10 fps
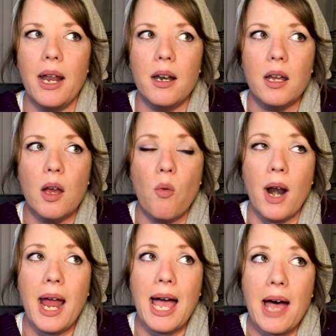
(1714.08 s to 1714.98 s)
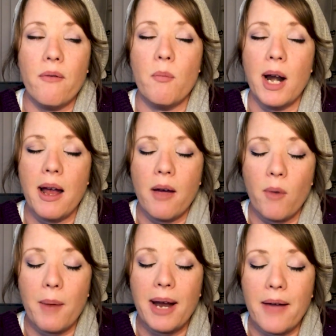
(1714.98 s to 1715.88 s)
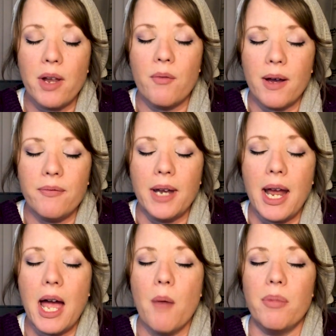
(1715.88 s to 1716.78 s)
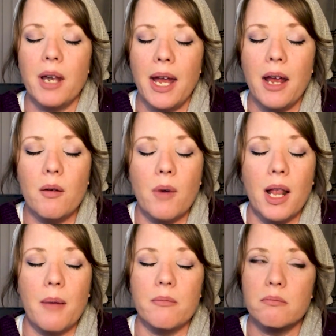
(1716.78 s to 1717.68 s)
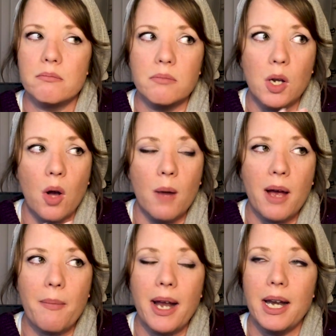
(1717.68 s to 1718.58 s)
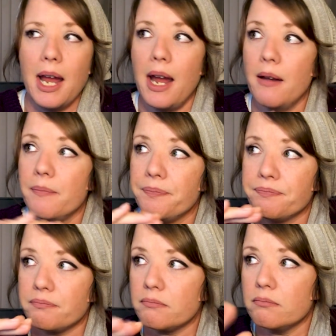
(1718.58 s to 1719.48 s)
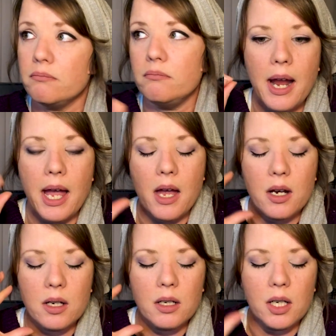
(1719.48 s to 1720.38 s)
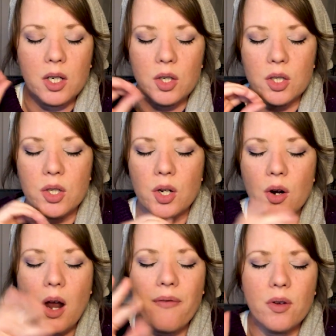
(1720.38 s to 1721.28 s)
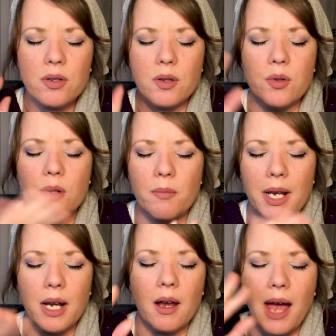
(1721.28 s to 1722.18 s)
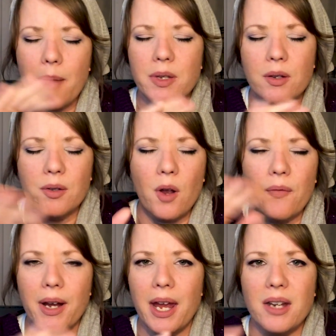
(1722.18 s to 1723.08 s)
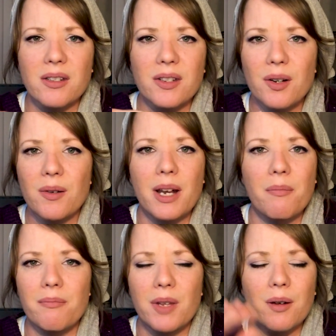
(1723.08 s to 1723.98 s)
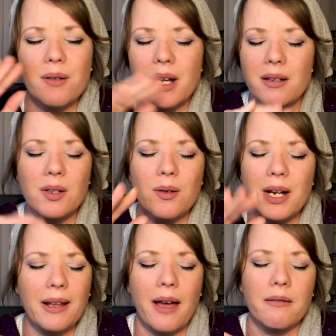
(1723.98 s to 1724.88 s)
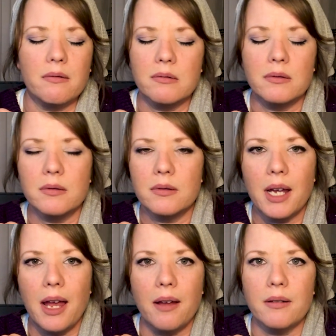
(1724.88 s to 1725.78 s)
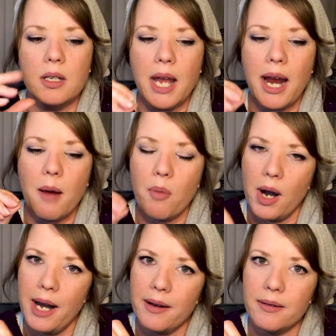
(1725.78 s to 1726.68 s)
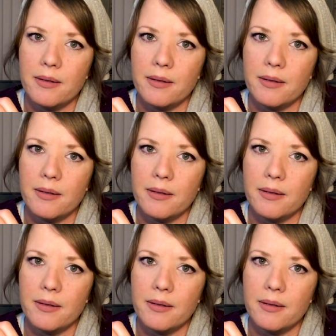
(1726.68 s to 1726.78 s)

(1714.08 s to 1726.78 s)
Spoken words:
it when I'm having a rough day. I'll play it while I'm going about my day. And just turn off those social media apps, those notifications. You don't need that. Okay, take a break